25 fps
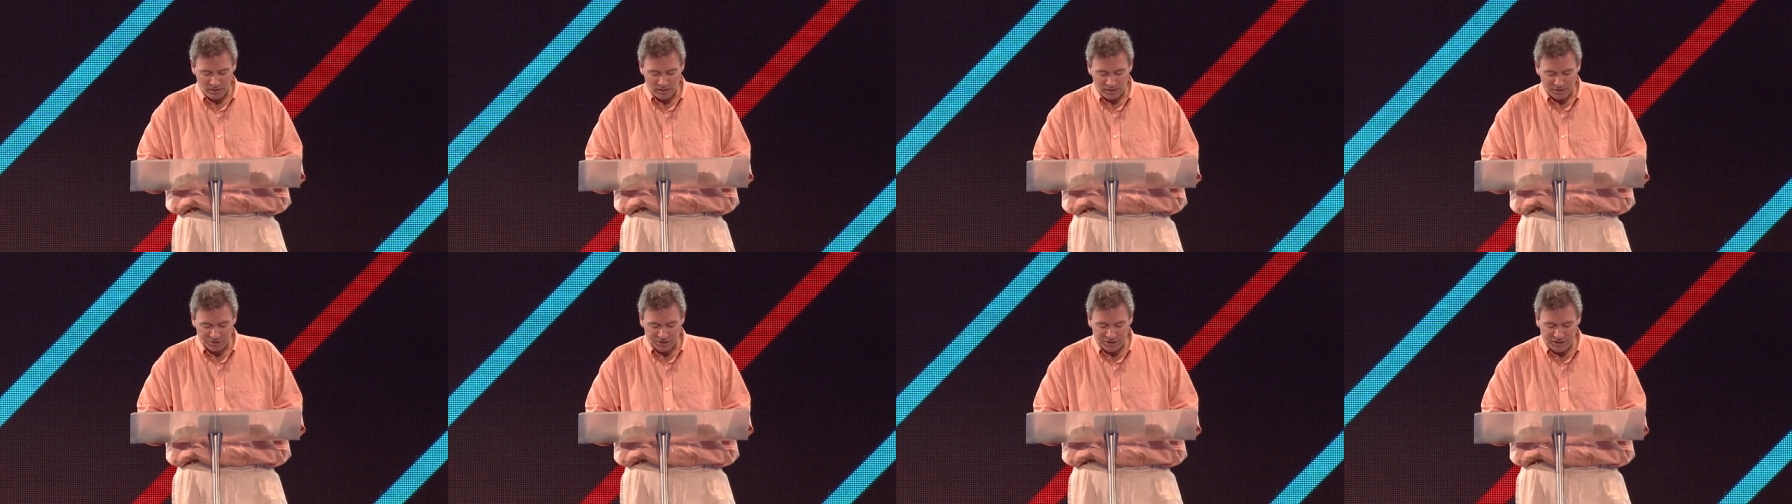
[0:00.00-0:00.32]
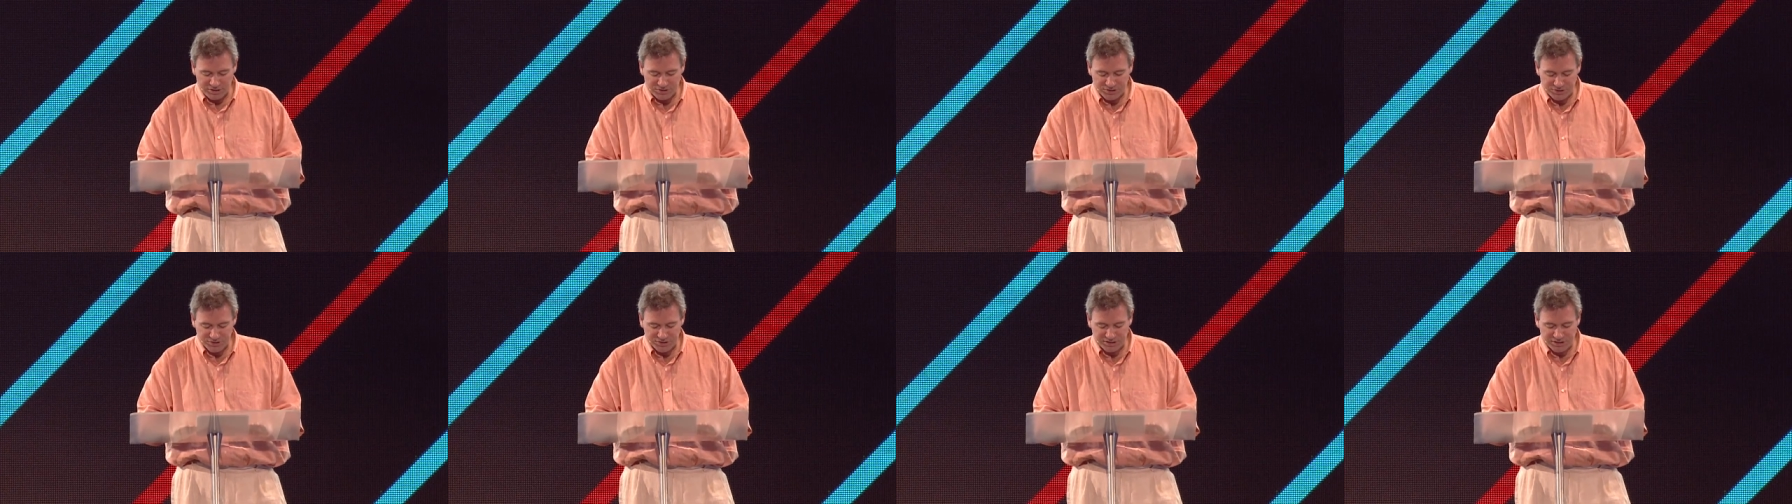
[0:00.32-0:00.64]

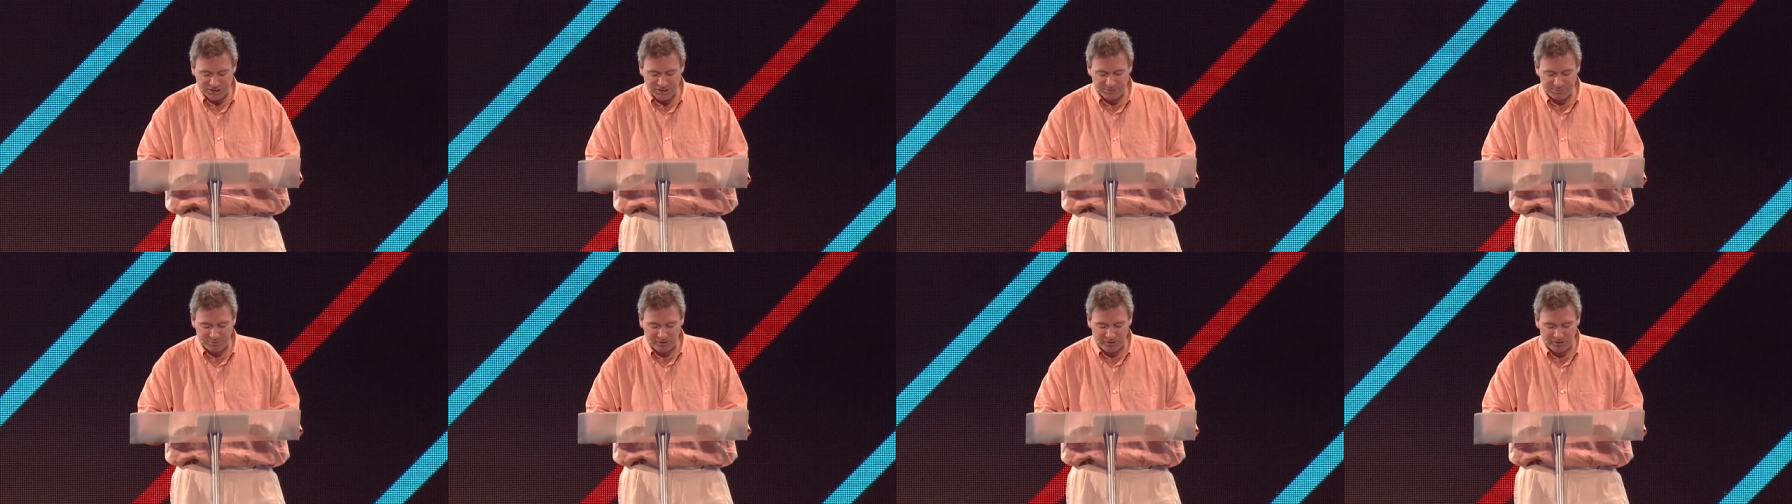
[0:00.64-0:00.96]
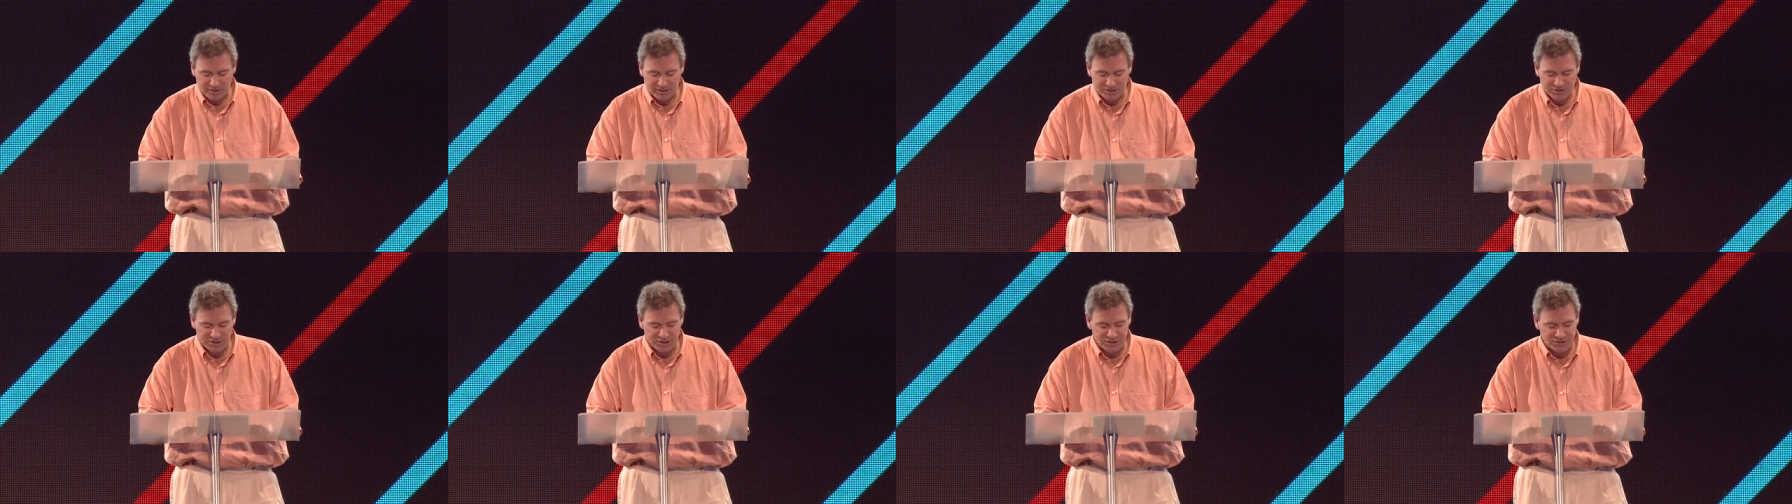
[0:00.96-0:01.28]
Jesus
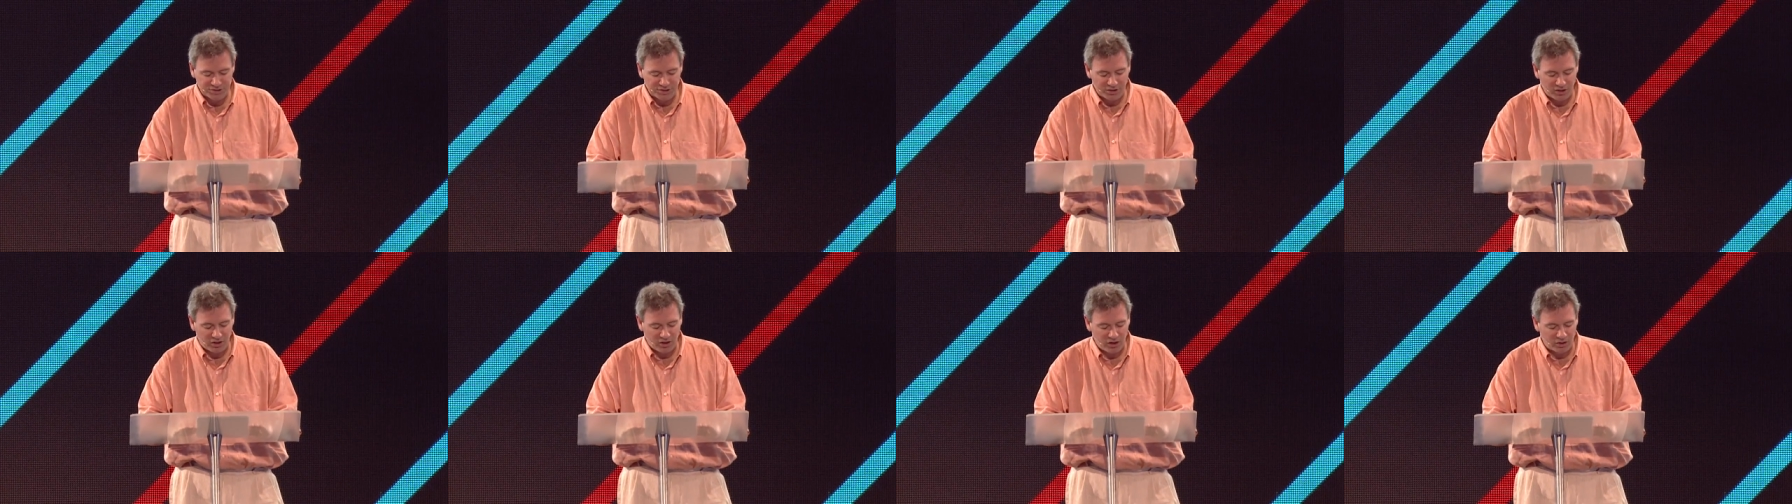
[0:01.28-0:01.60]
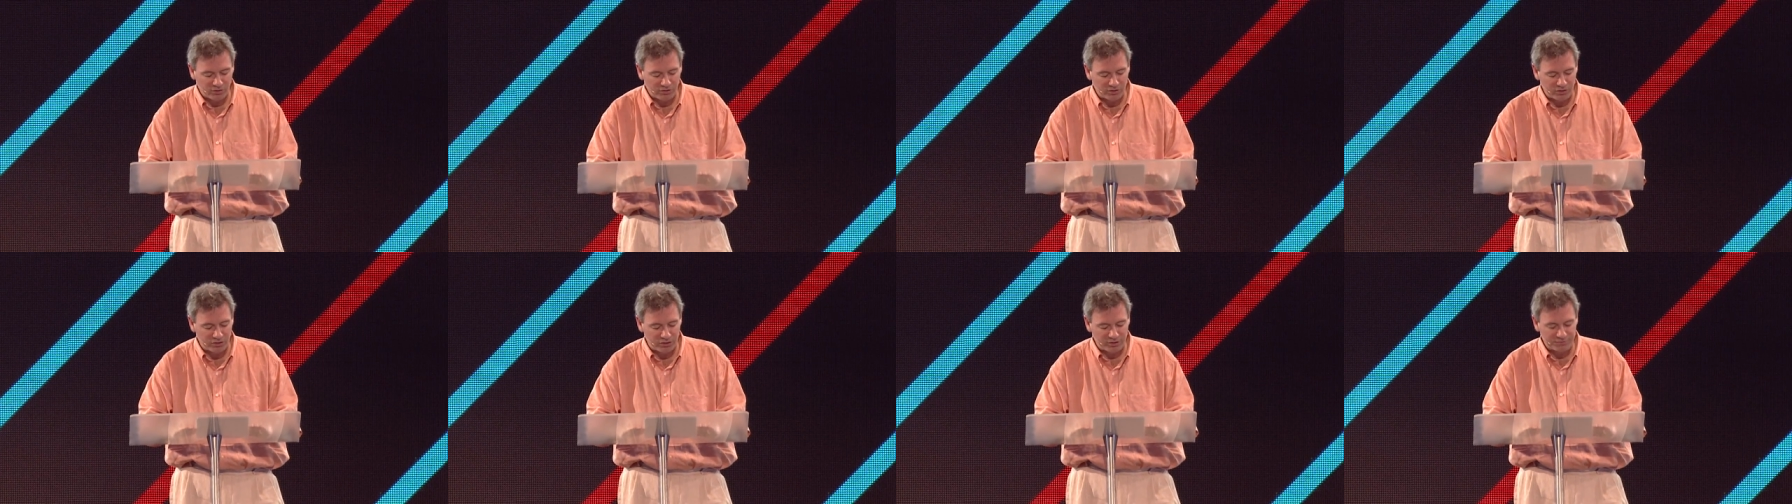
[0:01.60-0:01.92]
experiences the
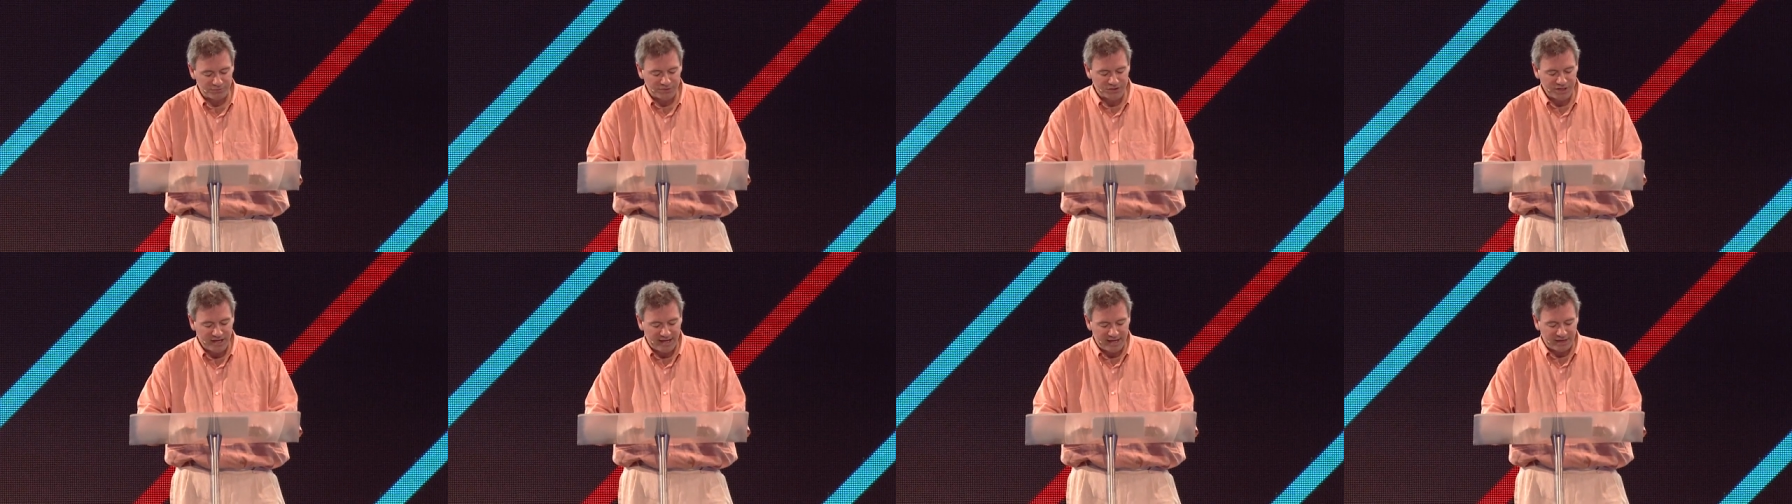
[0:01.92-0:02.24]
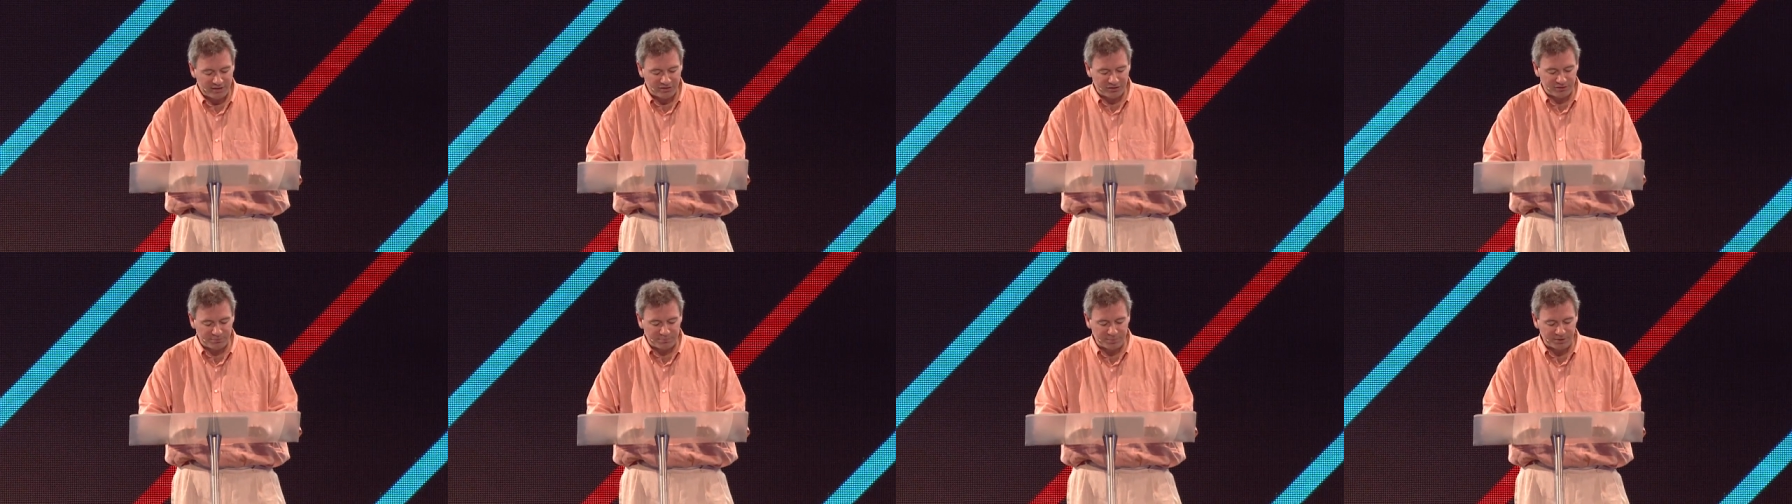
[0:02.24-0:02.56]
horror of death